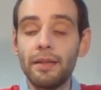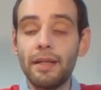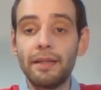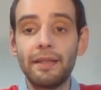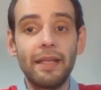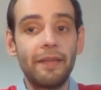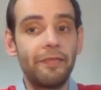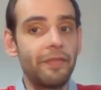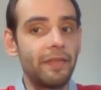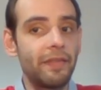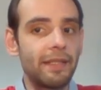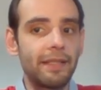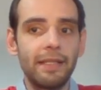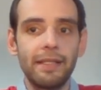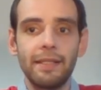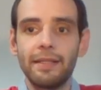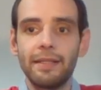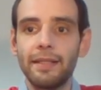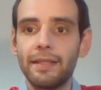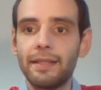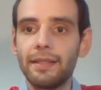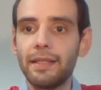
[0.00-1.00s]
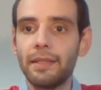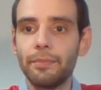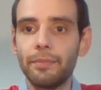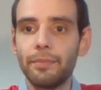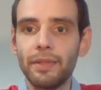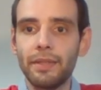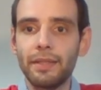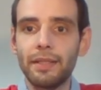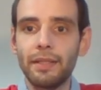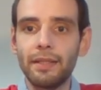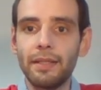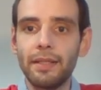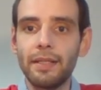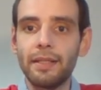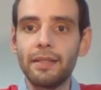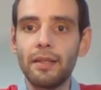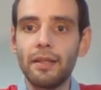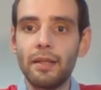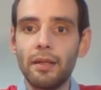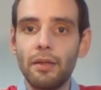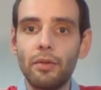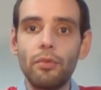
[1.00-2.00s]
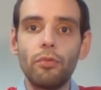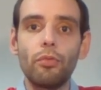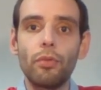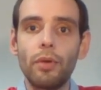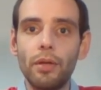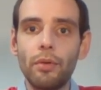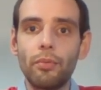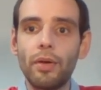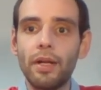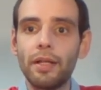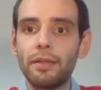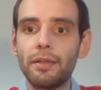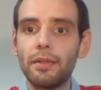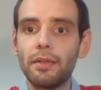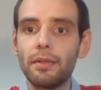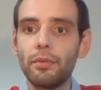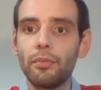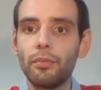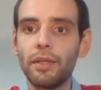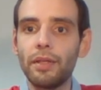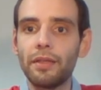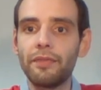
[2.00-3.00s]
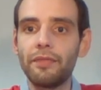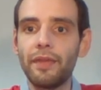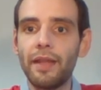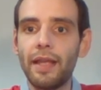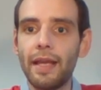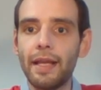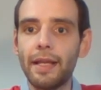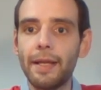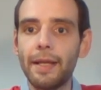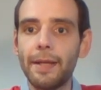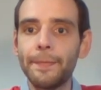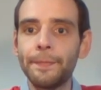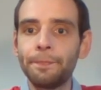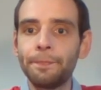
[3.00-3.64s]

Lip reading: Definitely 16% is a red flag.